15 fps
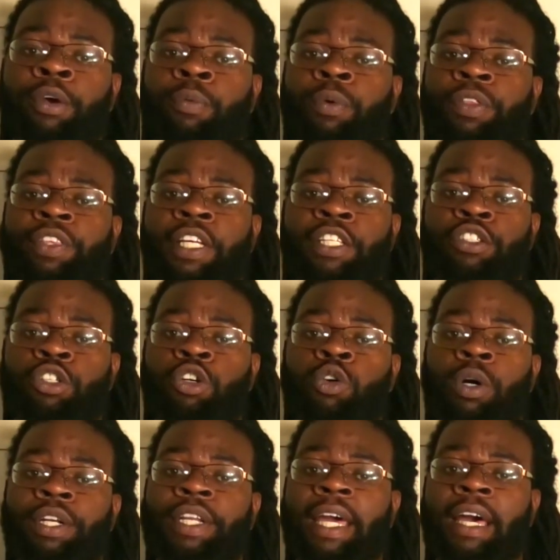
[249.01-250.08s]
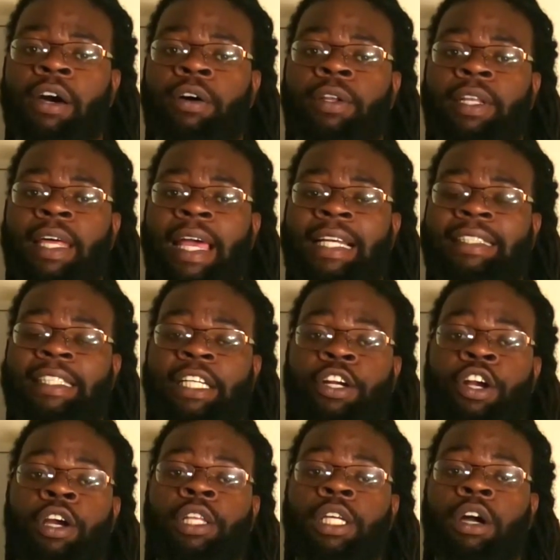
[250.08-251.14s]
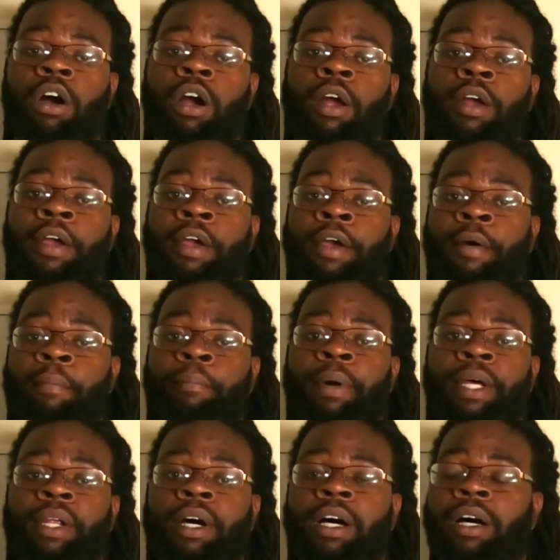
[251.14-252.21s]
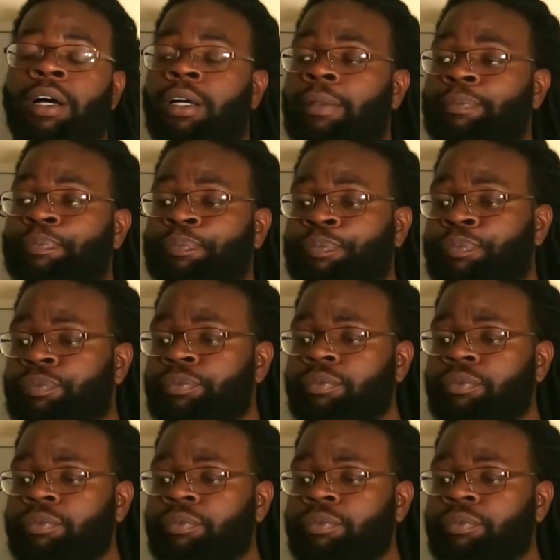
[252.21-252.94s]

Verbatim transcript: when things are going down as they currently are. But um,